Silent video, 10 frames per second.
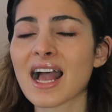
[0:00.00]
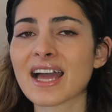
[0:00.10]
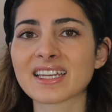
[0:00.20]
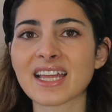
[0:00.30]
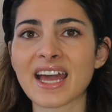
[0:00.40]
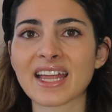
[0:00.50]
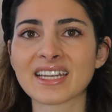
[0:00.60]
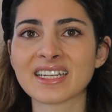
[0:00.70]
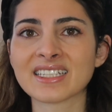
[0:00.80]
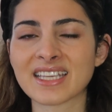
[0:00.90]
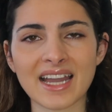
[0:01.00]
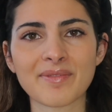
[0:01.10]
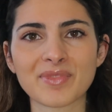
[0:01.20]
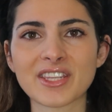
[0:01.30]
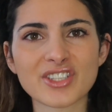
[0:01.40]
and then yeah,
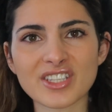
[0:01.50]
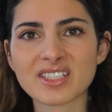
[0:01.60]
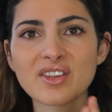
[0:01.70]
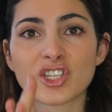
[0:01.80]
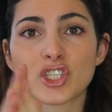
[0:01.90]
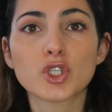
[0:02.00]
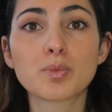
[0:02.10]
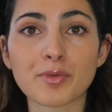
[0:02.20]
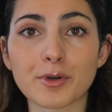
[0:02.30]
it's just super